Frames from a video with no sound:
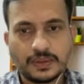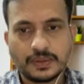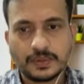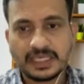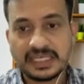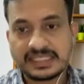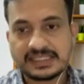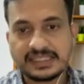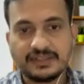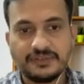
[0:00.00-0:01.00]
we can
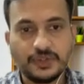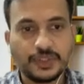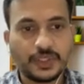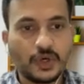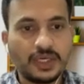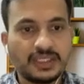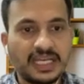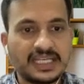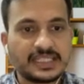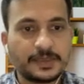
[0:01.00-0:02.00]
see the view record, the
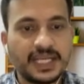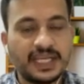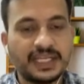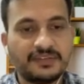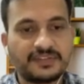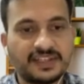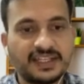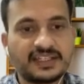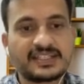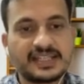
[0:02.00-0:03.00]
NCBI
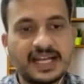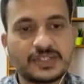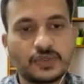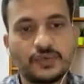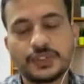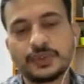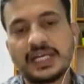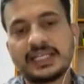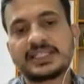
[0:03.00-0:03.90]
RefSeq SARS-CoV-2, that